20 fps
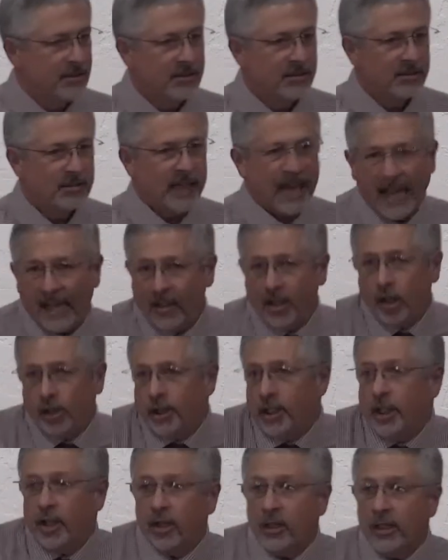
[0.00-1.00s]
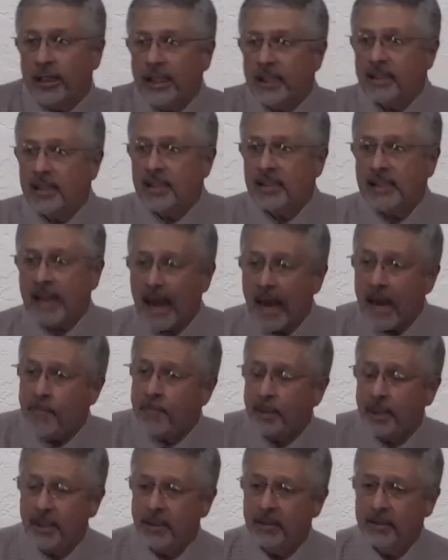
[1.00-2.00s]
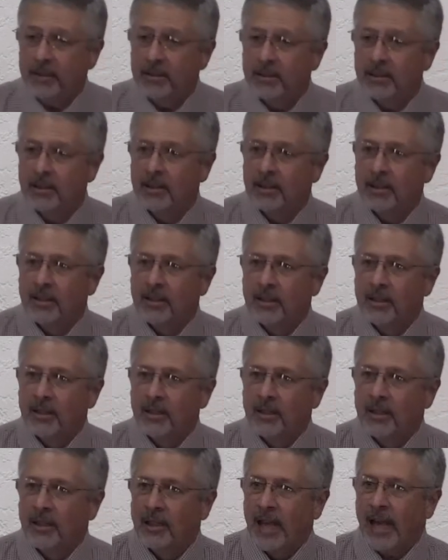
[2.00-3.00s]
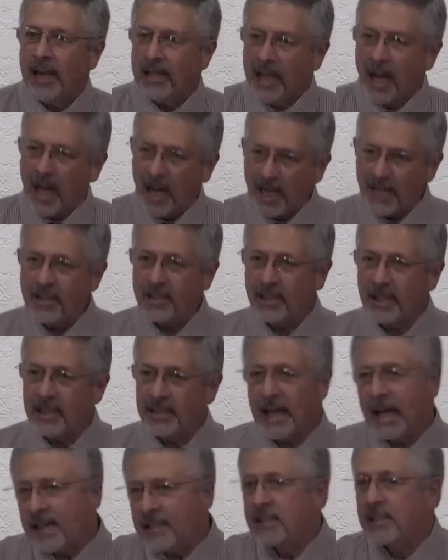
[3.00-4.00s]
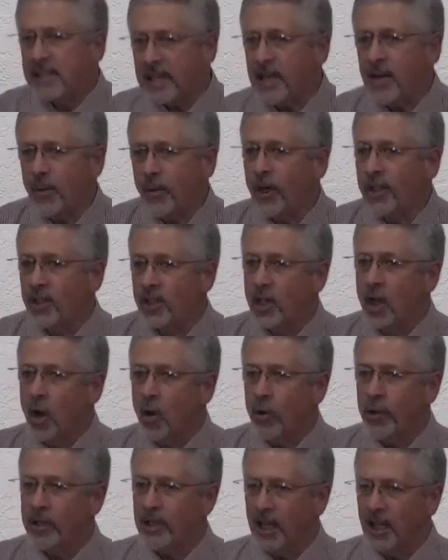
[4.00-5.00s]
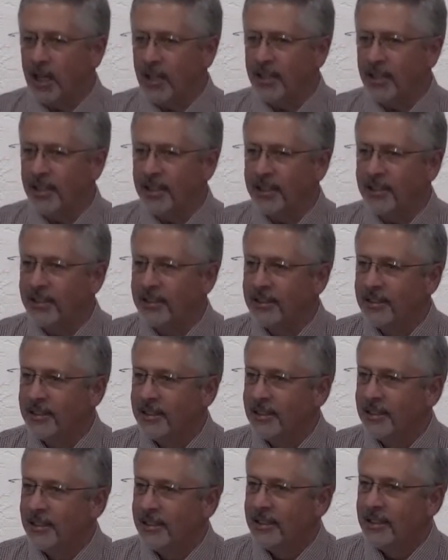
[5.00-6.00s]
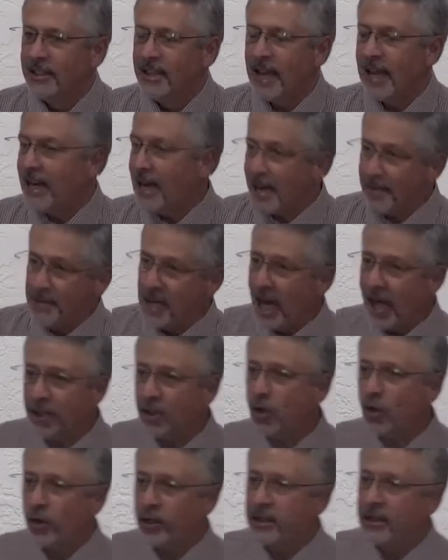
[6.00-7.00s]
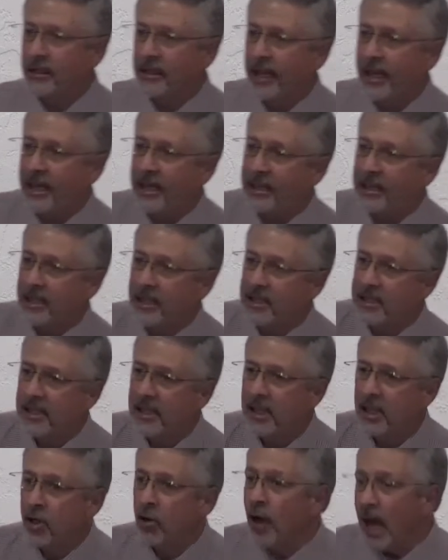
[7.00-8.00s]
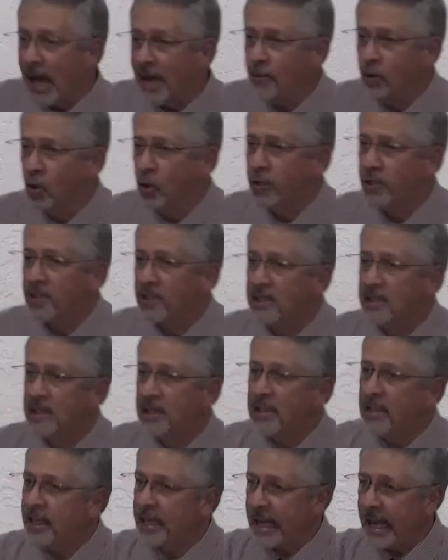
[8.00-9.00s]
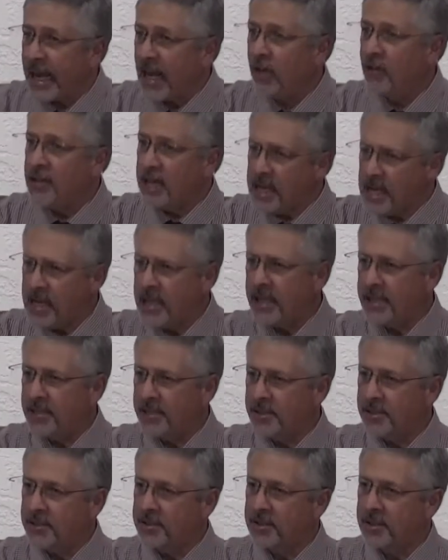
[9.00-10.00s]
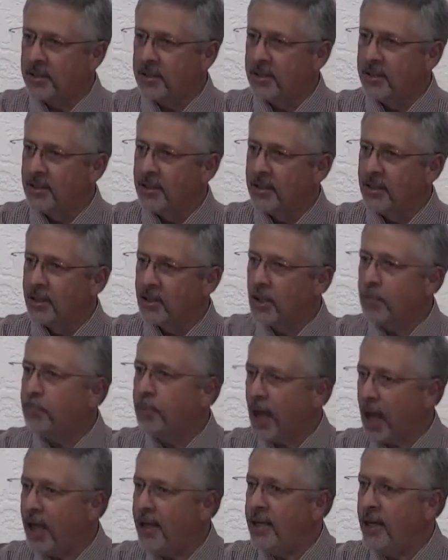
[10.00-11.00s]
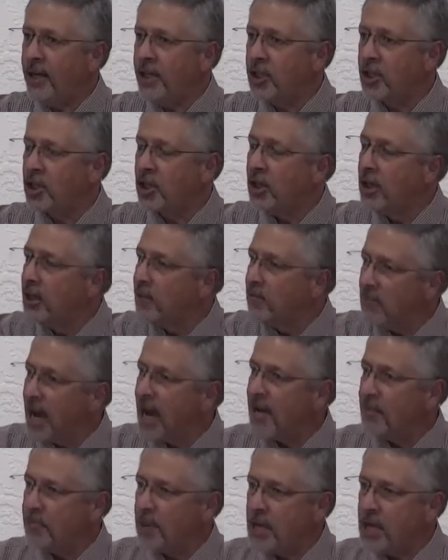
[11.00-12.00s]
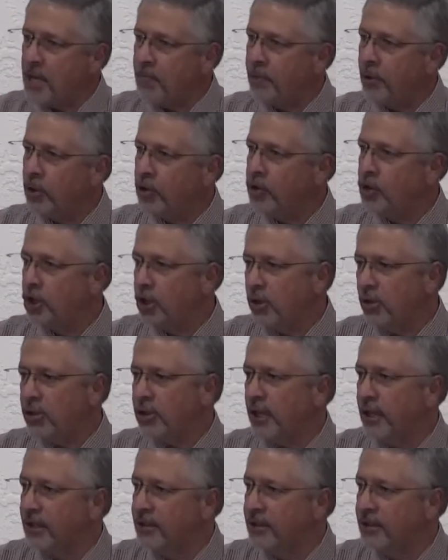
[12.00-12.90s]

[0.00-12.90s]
How long are you going to let this happen? And God says, I see what's going on, and I'm not going to let it continue. I'm going to send the Chaldeans to punish my people, Judah.